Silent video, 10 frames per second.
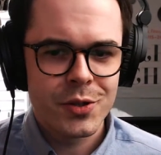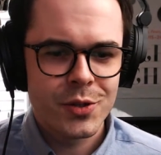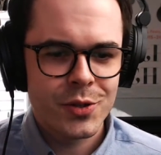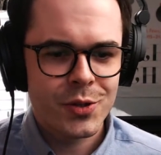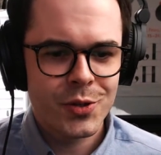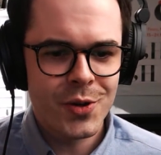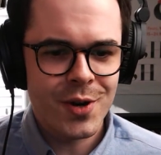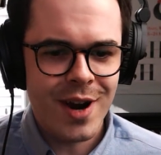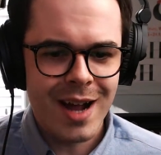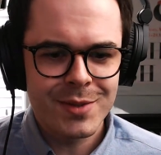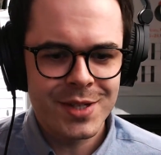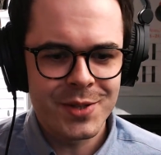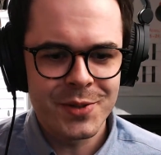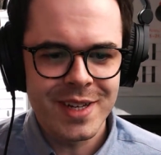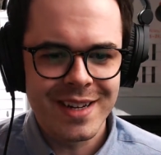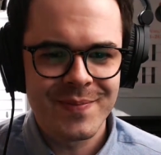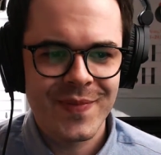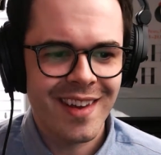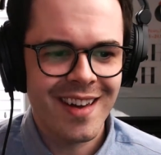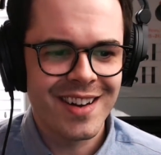Sure, absolutely.
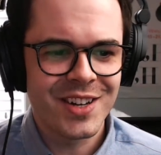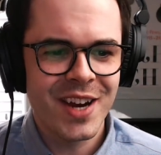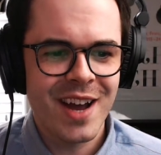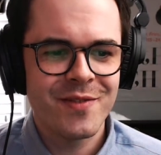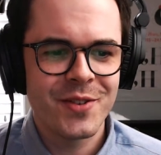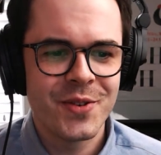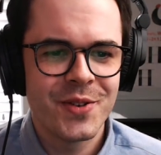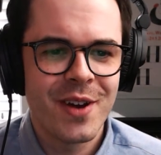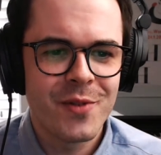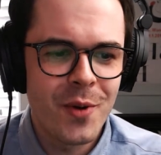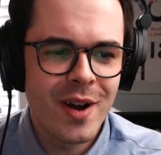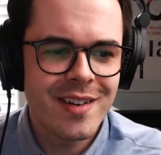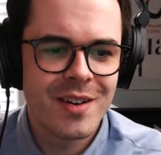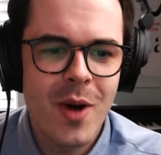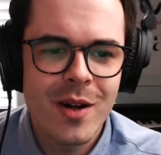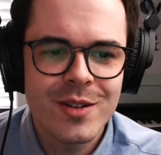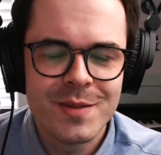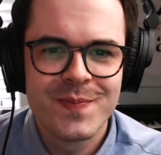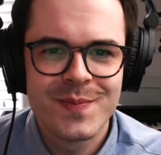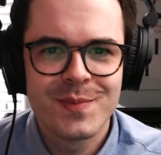Uh, good afternoon, everyone, and
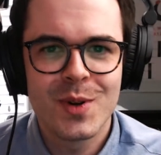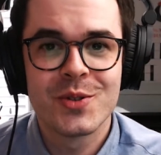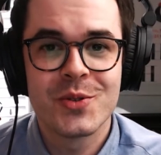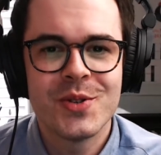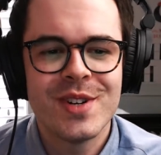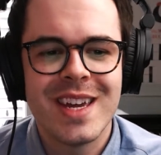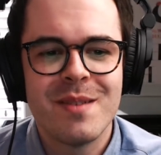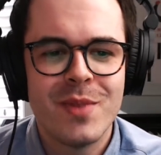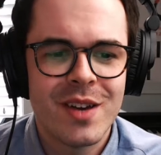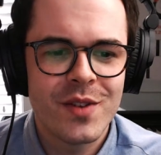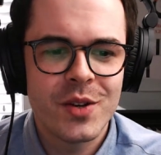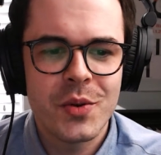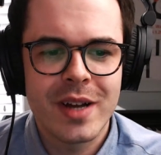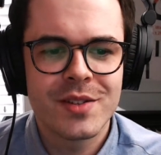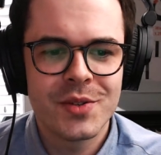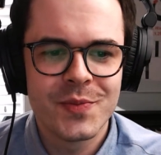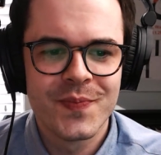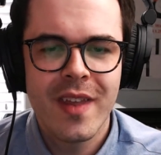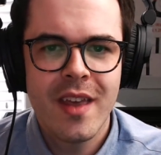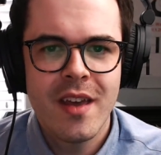welcome. Bonjour et bienvenue à tous.
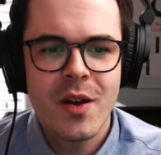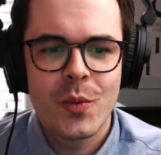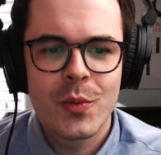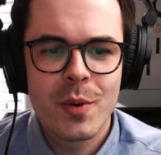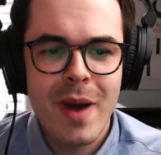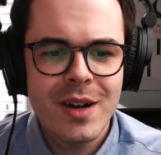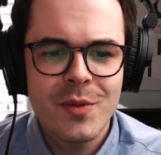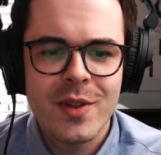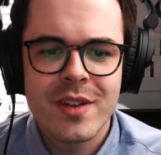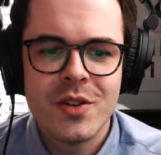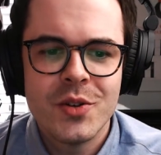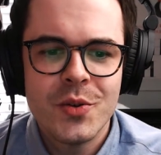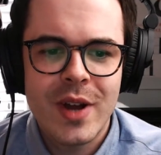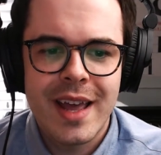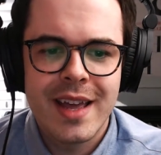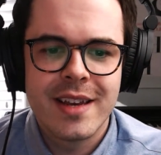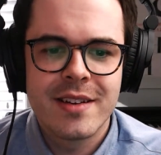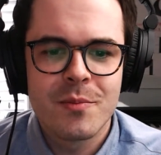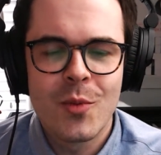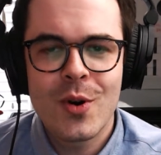We're back with a new
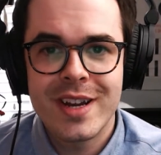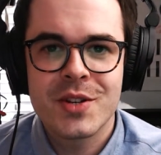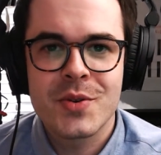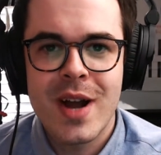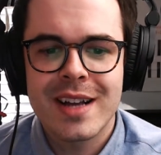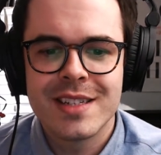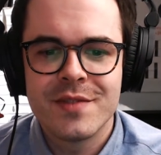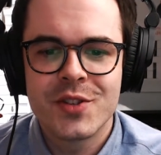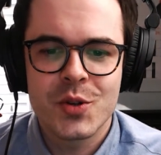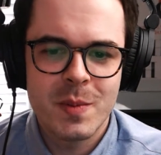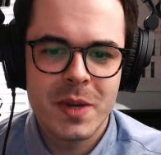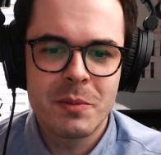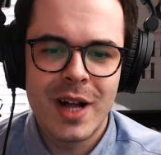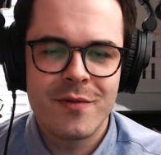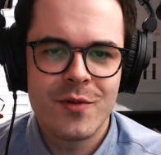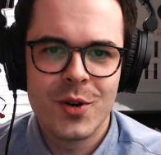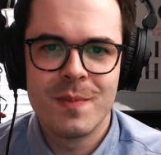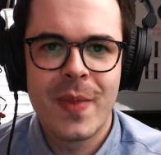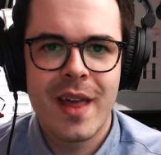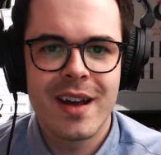and more interactive streaming
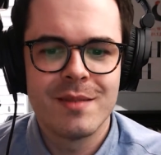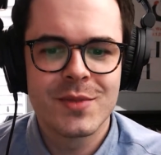platform. I'm